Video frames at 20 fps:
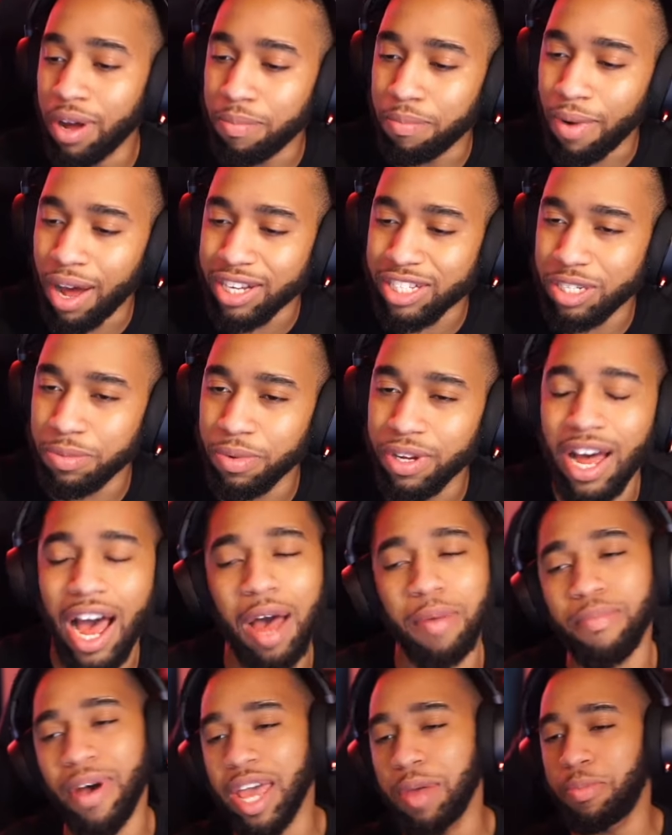Mashima.
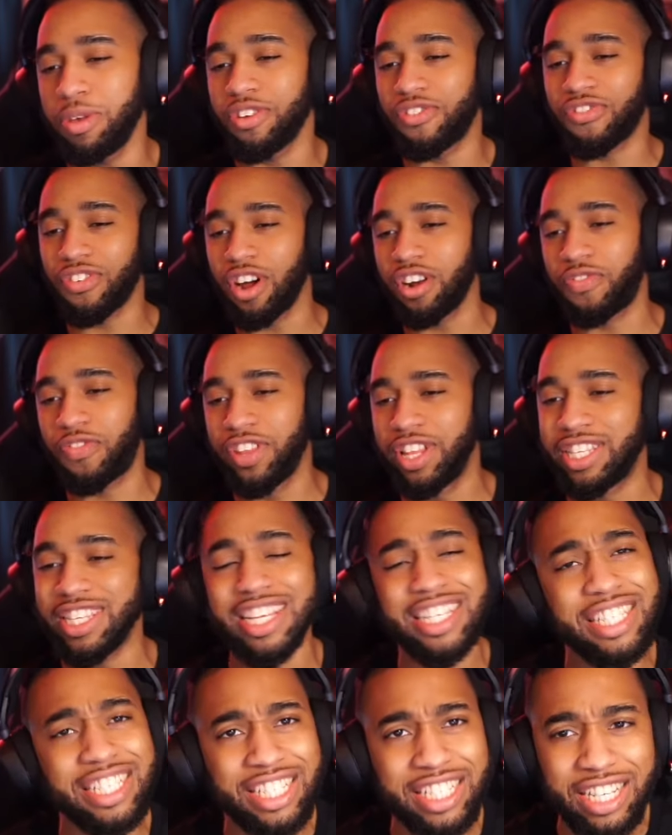I might be a fraud for this.
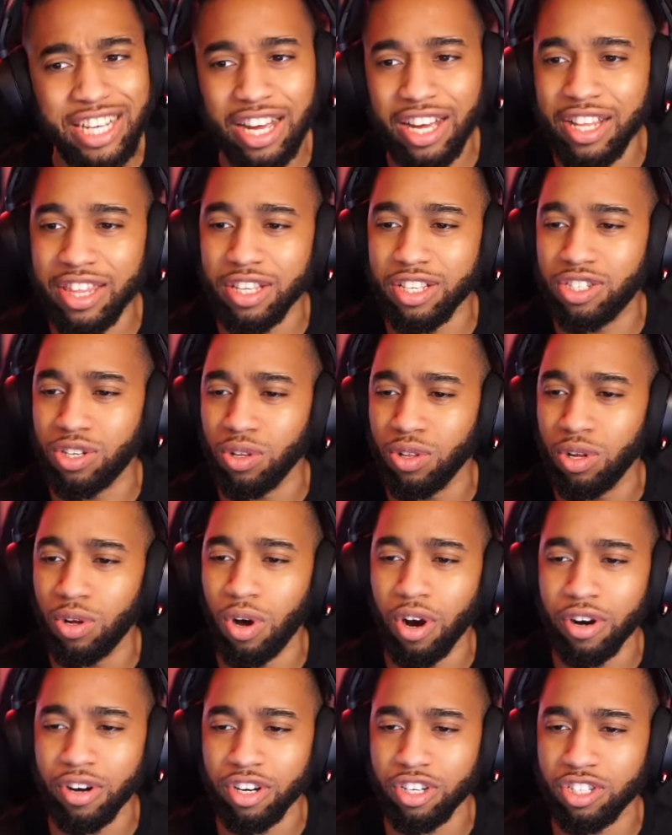Isn't she uh, the solo
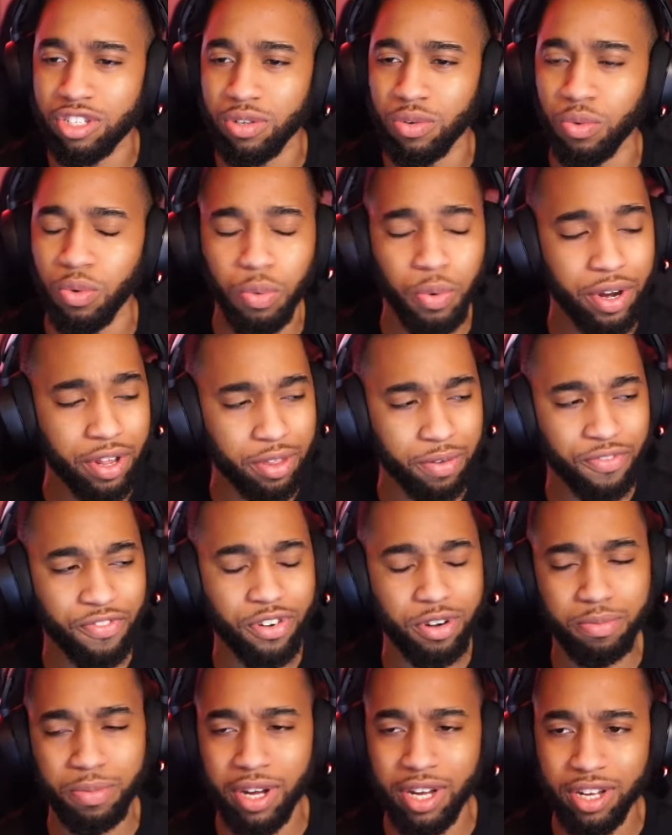artist? Well, one of them
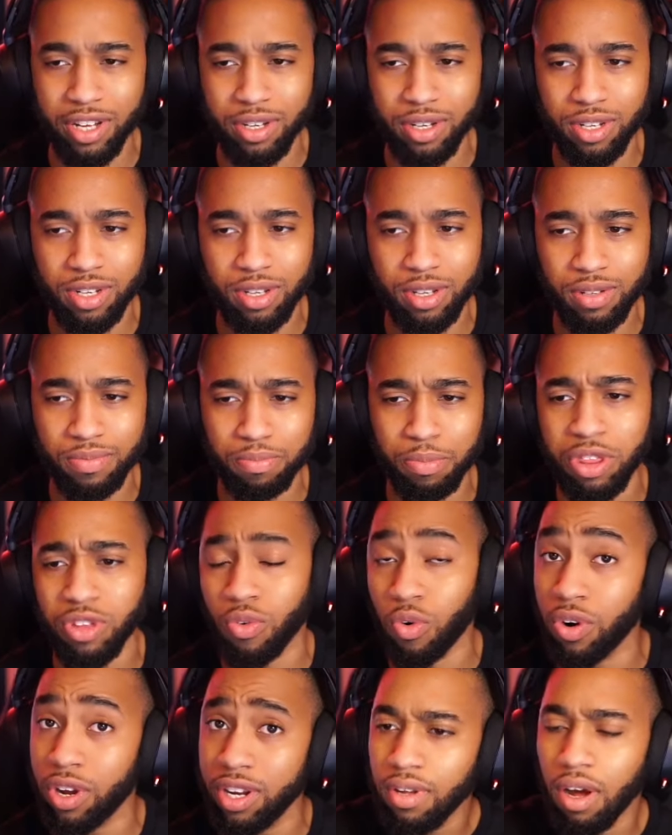from uh,
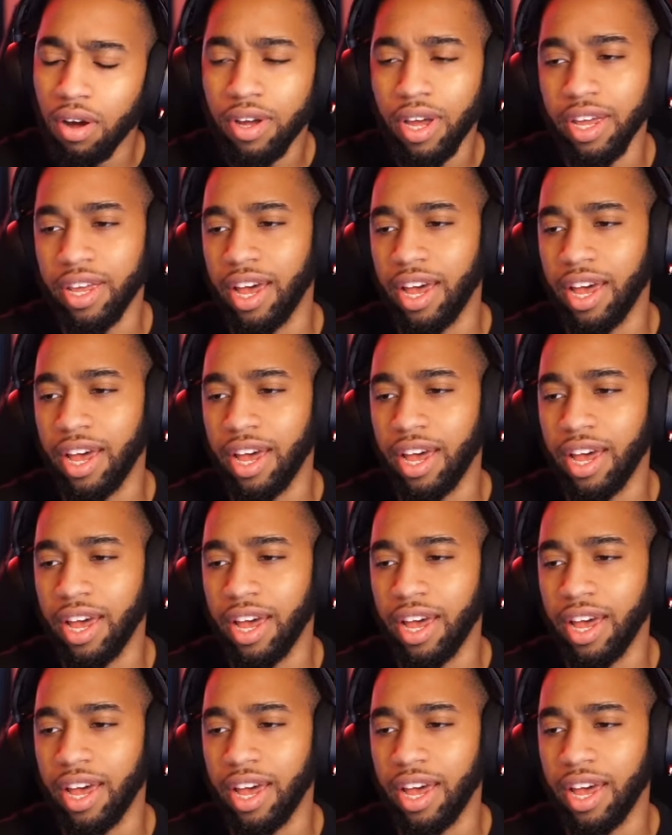MYTH & ROID? Okay,